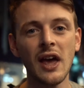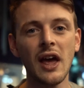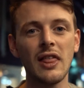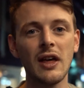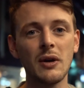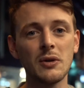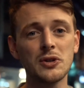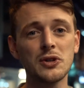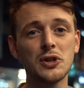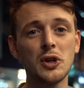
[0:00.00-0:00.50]

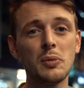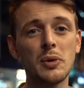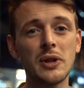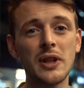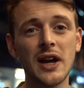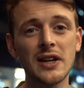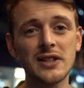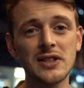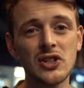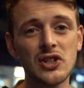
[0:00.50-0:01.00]
That was super
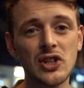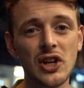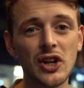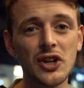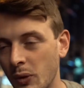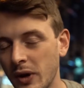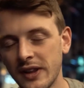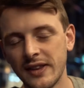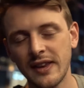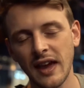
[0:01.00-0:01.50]
nice and chill.
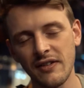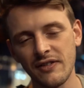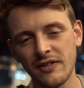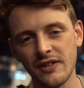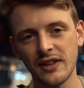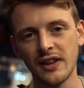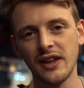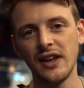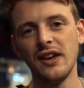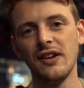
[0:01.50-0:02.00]
We're
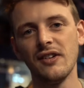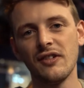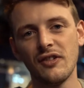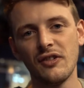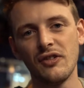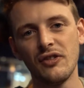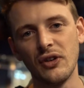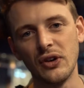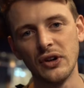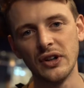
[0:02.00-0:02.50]
definitely
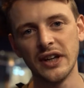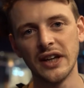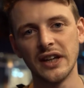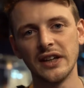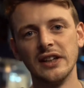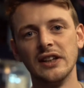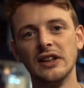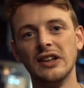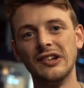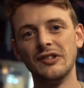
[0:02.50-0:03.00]
falling
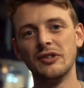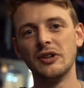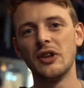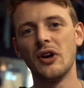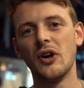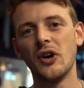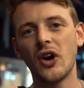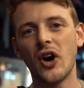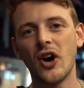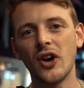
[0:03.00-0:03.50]
in love with
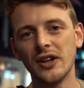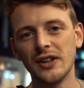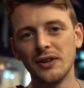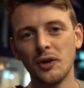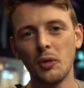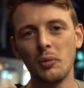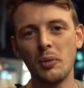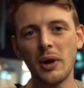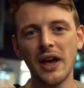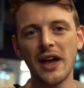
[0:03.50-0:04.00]
Hong Kong a
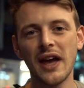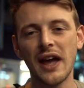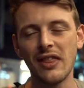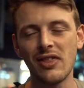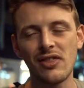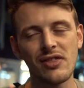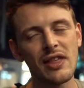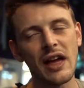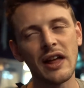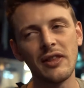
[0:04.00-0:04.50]
little bit,
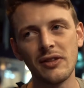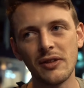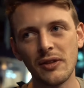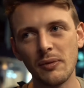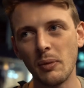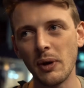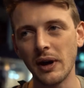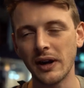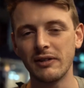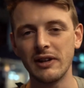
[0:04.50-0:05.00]
and the
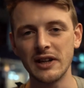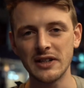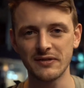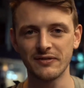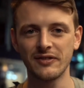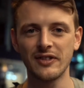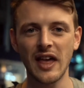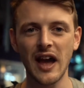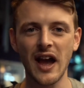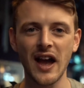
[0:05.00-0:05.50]
big reason
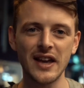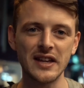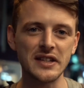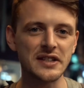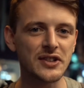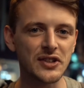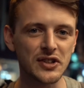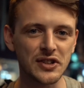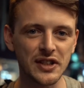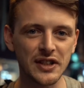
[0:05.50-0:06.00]
for that
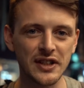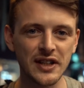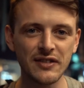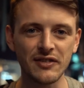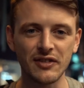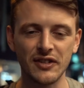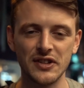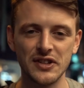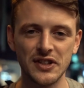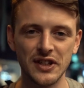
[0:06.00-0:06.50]
is just the
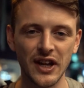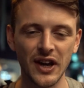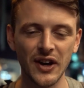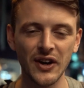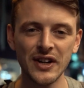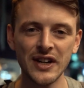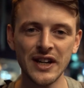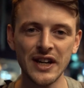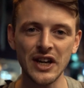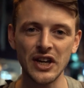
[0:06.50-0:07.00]
difference, you know.
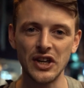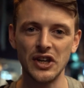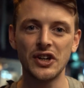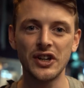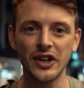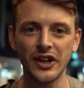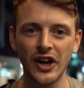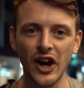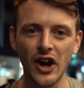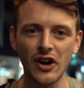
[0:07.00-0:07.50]
You
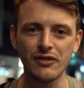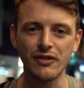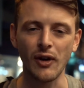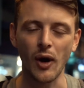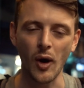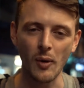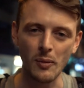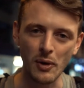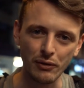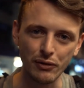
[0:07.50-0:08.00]
can go
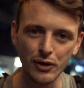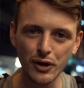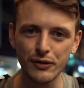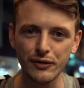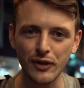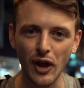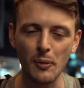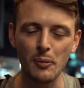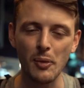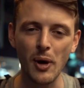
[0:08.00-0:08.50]
from a
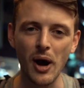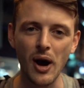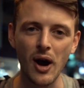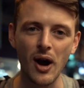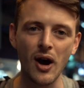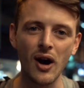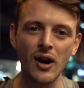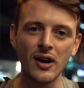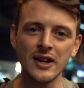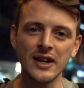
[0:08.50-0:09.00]
rooftop
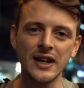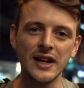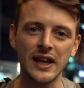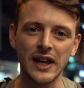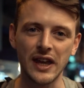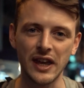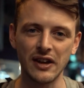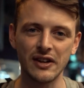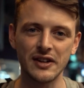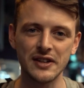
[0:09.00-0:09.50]
bar
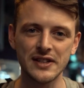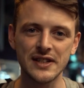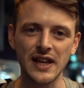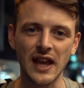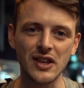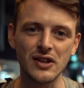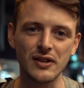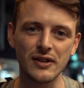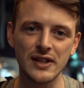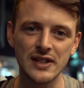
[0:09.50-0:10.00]
here in the
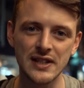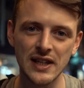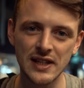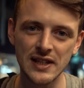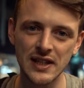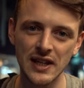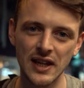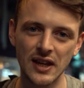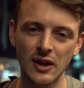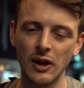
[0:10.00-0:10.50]
center of the
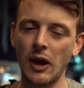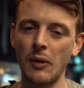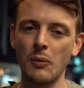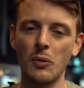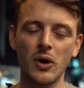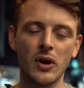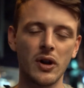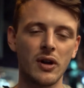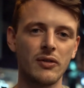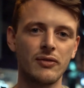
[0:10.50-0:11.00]
city in
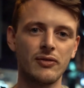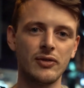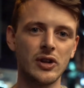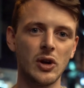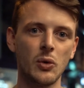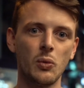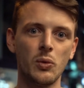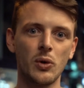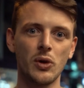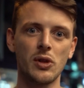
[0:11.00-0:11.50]
one of
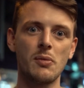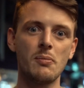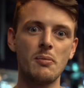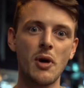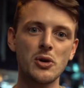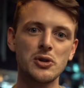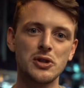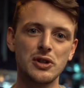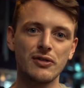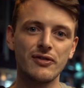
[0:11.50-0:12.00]
the
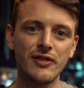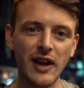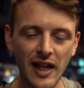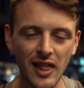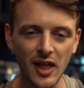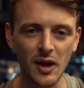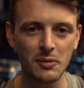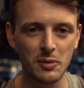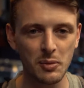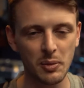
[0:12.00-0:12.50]
most
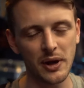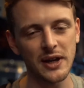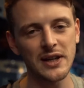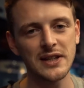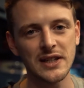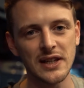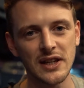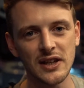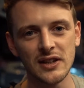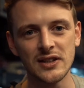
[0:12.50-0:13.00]
developed
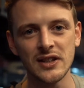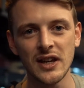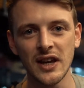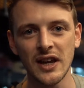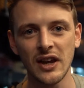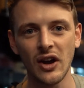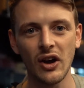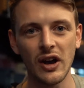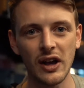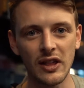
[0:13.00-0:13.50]
places
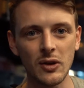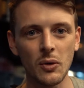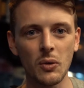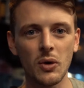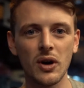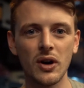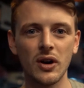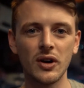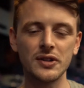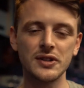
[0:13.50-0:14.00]
in the
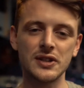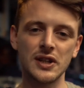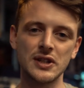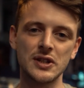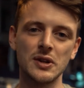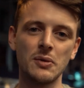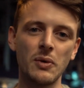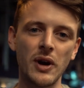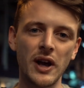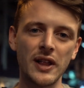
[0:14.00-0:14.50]
world to
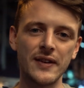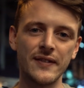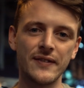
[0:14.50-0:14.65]
somewhere that